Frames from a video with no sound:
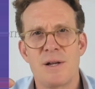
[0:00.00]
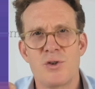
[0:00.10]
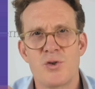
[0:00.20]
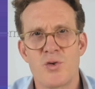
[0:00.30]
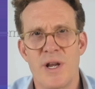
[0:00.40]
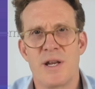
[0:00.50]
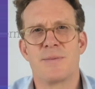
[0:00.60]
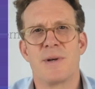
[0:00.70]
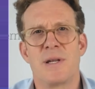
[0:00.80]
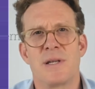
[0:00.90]

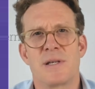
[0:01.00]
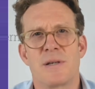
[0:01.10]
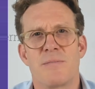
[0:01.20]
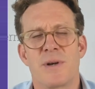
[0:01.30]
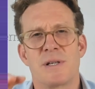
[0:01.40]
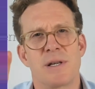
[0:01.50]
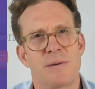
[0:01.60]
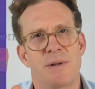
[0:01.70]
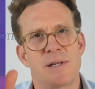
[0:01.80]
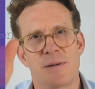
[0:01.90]
treatment, because
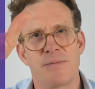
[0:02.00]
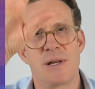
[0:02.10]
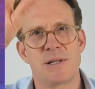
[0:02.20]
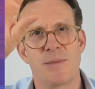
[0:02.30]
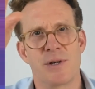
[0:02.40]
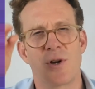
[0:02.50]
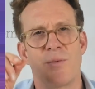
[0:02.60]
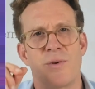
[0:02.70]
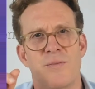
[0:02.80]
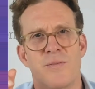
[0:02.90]
that's the most
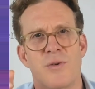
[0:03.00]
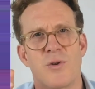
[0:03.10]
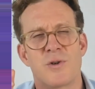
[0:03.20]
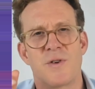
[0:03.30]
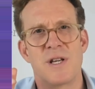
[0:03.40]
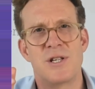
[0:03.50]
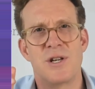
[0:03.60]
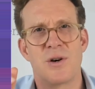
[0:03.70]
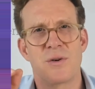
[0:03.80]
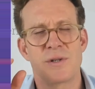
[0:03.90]
common cause for
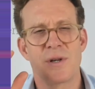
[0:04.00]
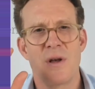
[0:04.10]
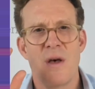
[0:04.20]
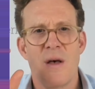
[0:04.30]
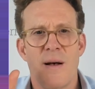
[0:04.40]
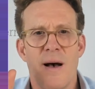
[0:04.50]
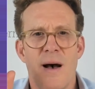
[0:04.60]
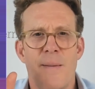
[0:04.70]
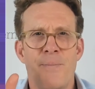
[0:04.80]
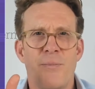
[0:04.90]
itchy dogs,
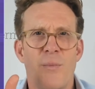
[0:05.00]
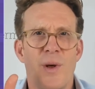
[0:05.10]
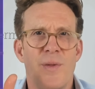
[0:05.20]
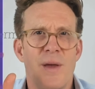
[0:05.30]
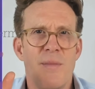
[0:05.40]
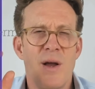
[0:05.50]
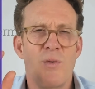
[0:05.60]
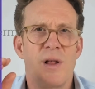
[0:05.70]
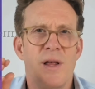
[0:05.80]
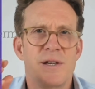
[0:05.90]
but they may
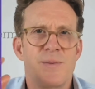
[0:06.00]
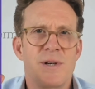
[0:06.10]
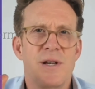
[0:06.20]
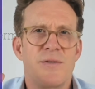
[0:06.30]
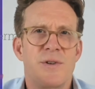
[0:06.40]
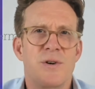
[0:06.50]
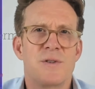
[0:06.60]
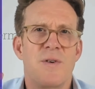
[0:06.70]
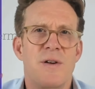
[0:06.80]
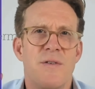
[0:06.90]
well, especially if the dog
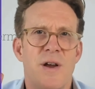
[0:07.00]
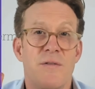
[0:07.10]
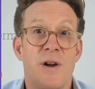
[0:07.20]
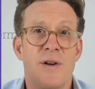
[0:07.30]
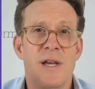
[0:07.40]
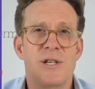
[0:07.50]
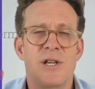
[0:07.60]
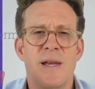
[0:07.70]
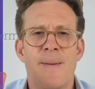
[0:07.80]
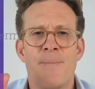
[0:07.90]
is very, very, very
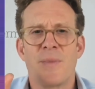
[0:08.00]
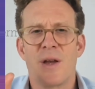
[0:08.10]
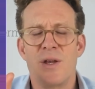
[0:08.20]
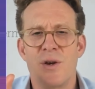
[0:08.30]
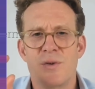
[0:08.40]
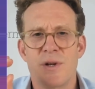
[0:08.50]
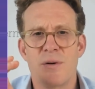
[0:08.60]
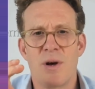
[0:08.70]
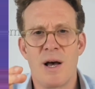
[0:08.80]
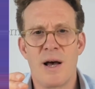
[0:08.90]
itchy, use
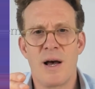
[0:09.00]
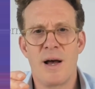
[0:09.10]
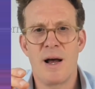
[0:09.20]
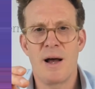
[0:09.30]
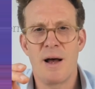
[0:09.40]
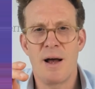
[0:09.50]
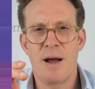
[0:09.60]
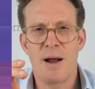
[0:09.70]
Apoquel